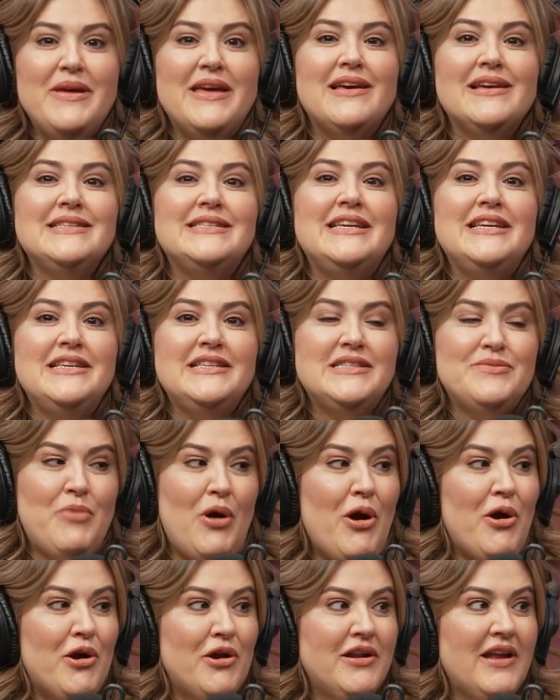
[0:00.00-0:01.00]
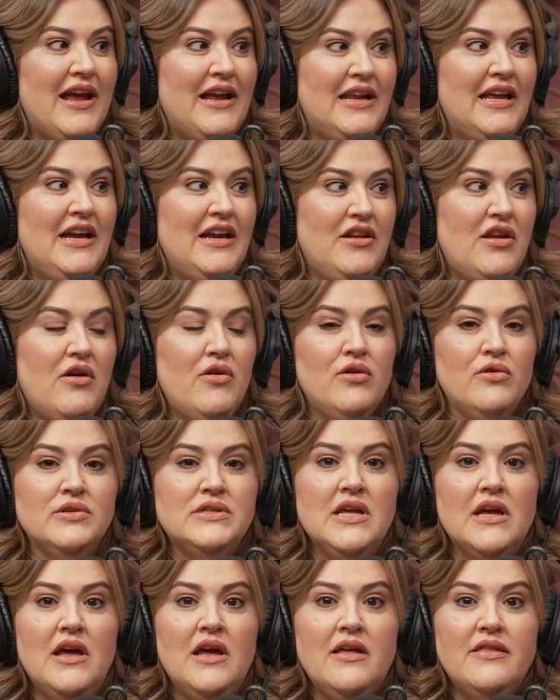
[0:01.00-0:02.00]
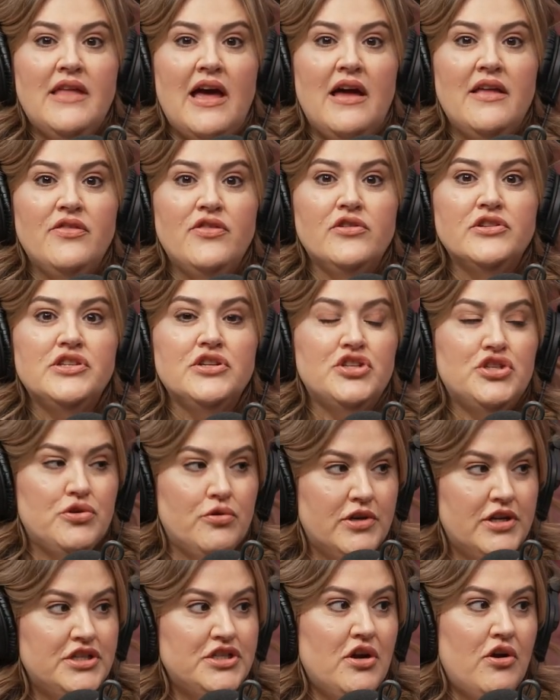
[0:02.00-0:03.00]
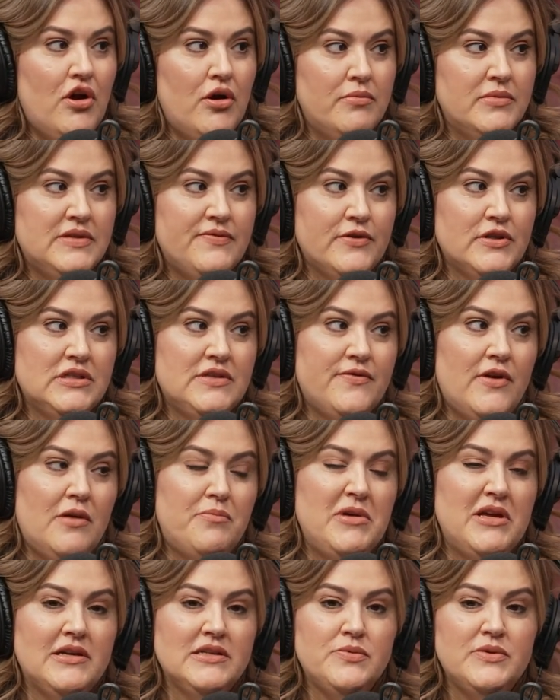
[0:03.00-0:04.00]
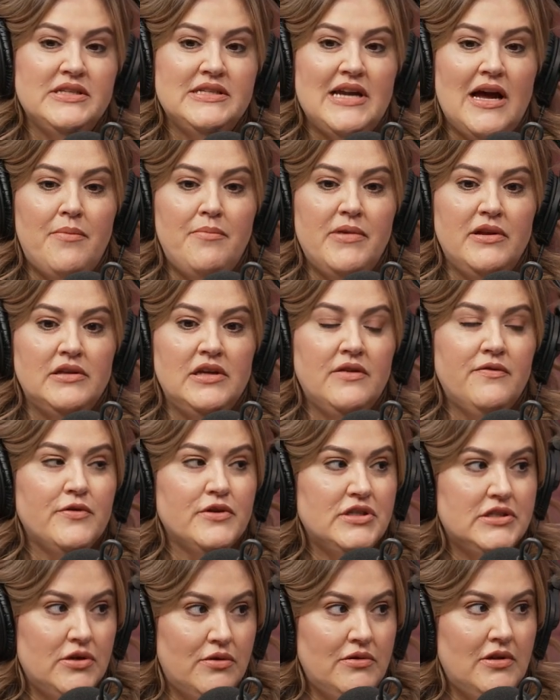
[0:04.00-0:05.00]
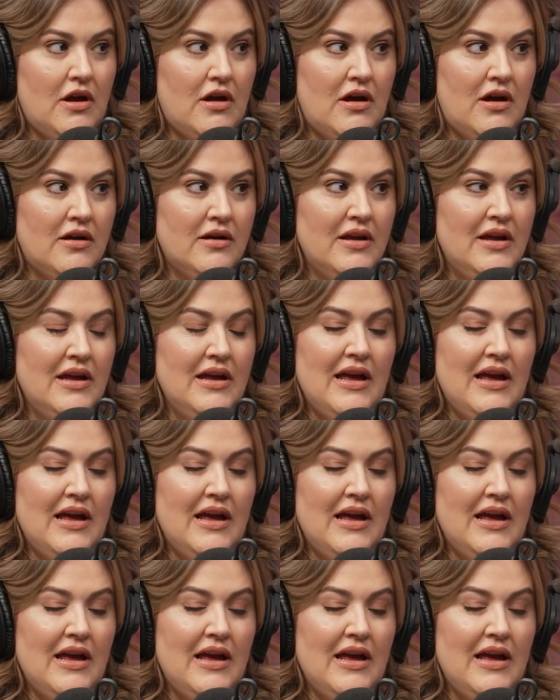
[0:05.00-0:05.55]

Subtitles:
because he's smart and he knows that there's a shortage of homes, first of all, because we stopped building for so long.